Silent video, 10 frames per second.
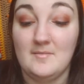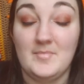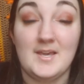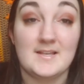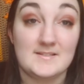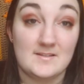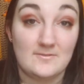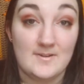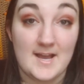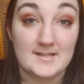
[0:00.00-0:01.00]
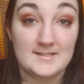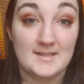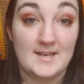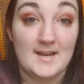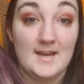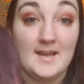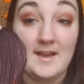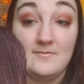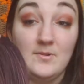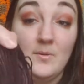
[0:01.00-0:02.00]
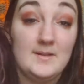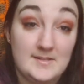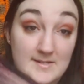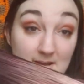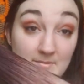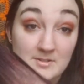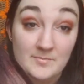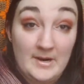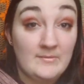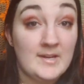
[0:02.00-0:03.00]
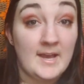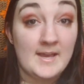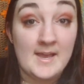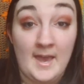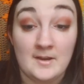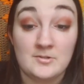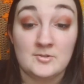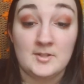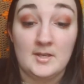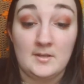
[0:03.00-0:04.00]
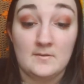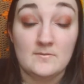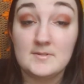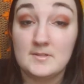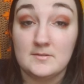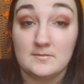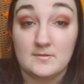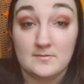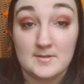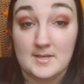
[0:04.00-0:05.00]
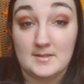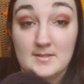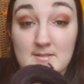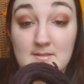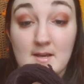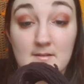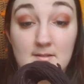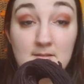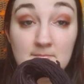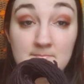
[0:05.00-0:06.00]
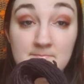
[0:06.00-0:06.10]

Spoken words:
because of the fact that I have no idea how much brown dye I actually used to create this color,